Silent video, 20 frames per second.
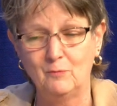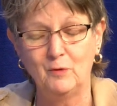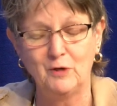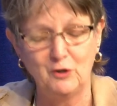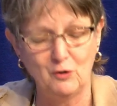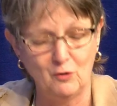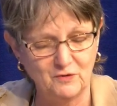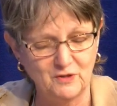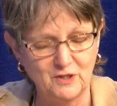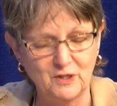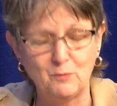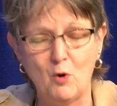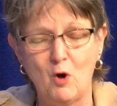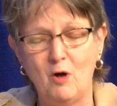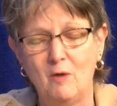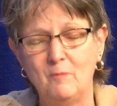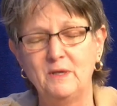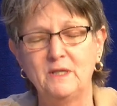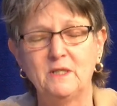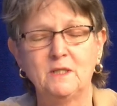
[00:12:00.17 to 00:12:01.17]
we know the small
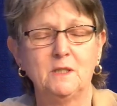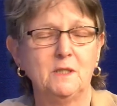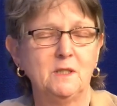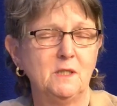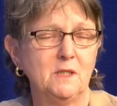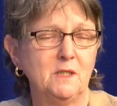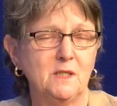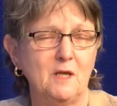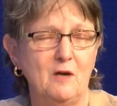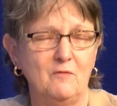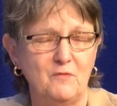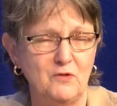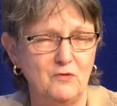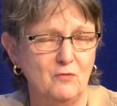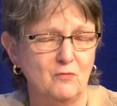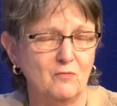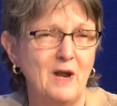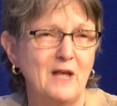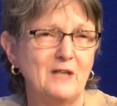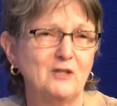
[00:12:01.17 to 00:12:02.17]
businesses suffered, the
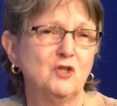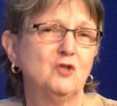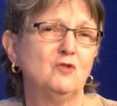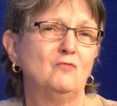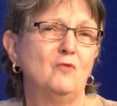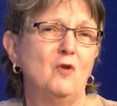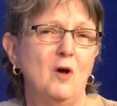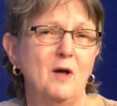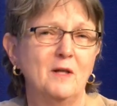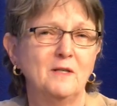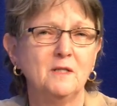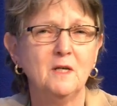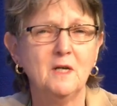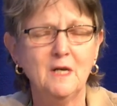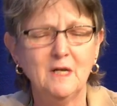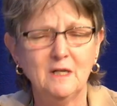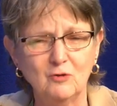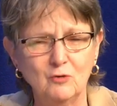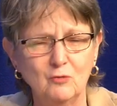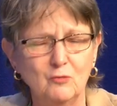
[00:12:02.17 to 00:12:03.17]
restaurants,
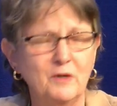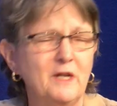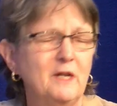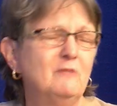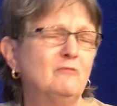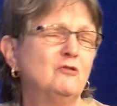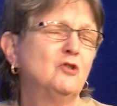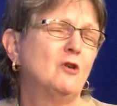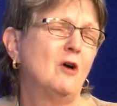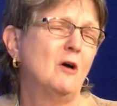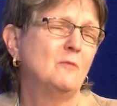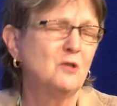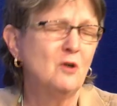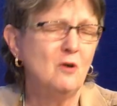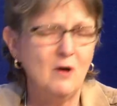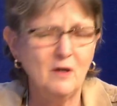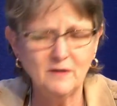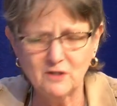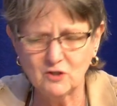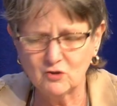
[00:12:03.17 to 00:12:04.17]
little gift shops,
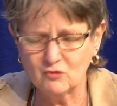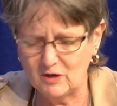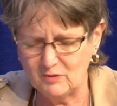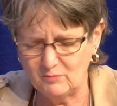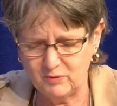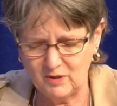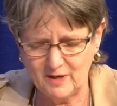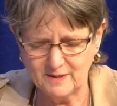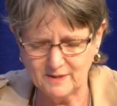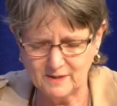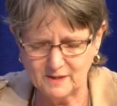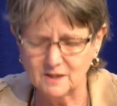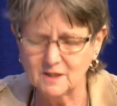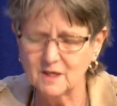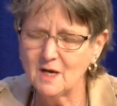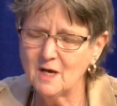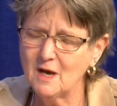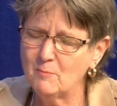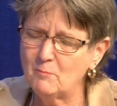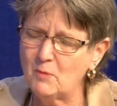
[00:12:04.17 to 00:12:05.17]
all these great places,
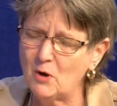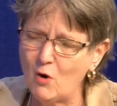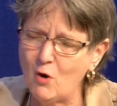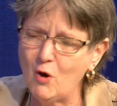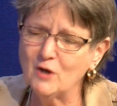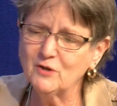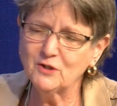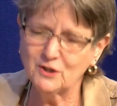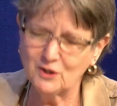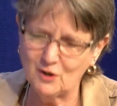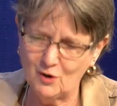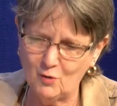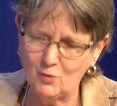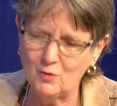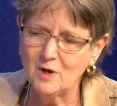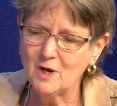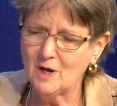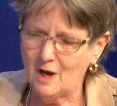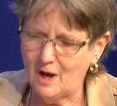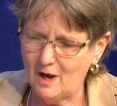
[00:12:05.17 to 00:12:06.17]
but also,
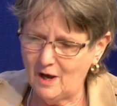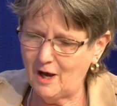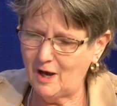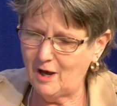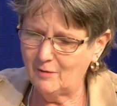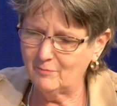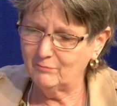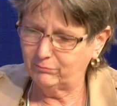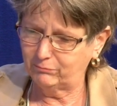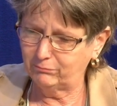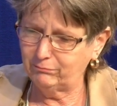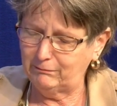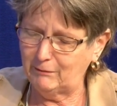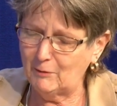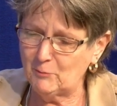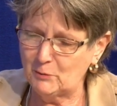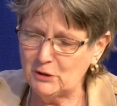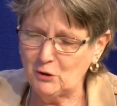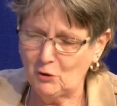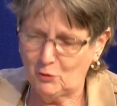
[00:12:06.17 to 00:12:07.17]
um,
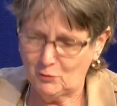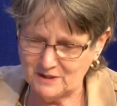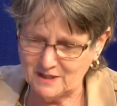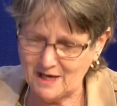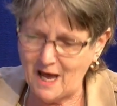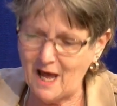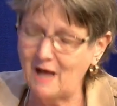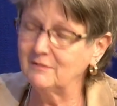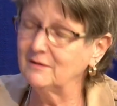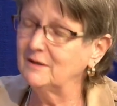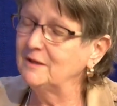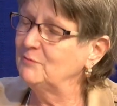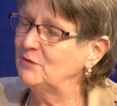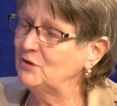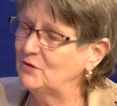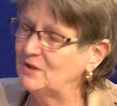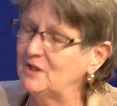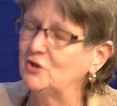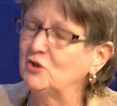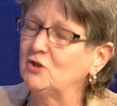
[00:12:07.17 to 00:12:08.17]
you know, a talent,
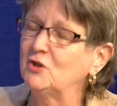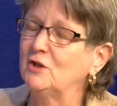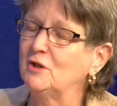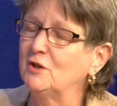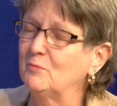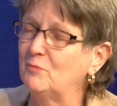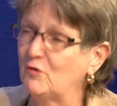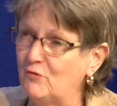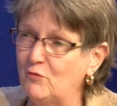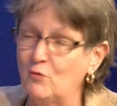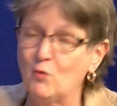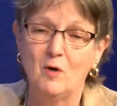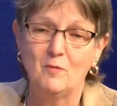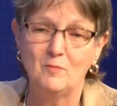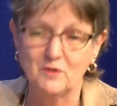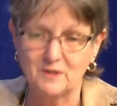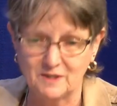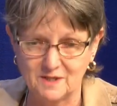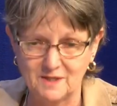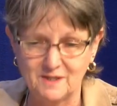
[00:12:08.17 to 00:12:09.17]
musician, and
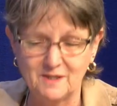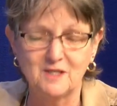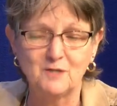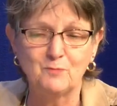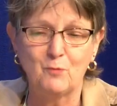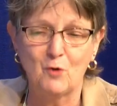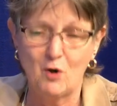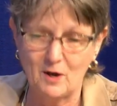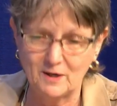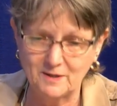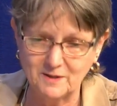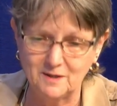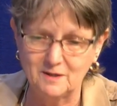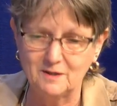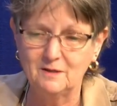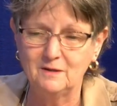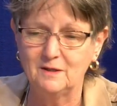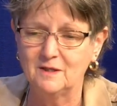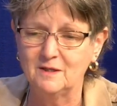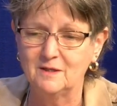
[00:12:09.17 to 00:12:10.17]
performers. And since Brockton
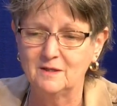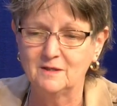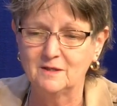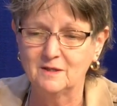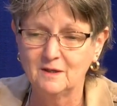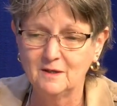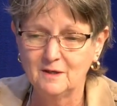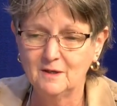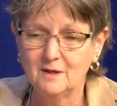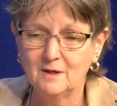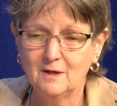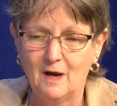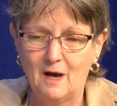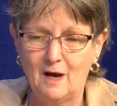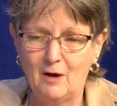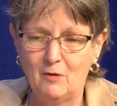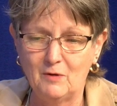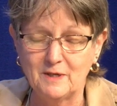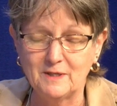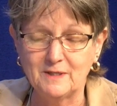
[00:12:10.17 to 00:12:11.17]
is,
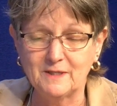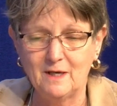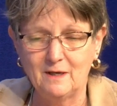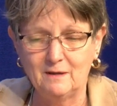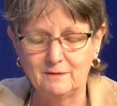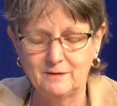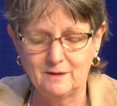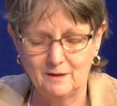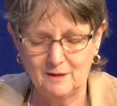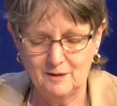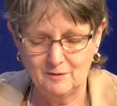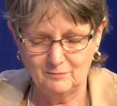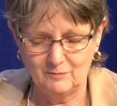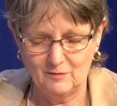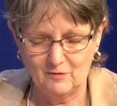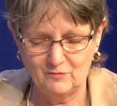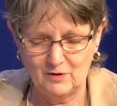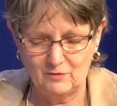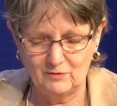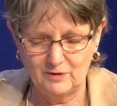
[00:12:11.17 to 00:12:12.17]
I uh, would I say, um,
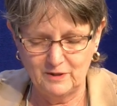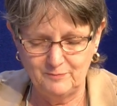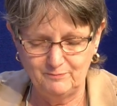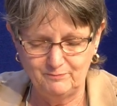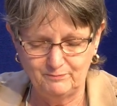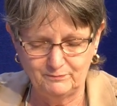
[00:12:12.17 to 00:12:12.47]
very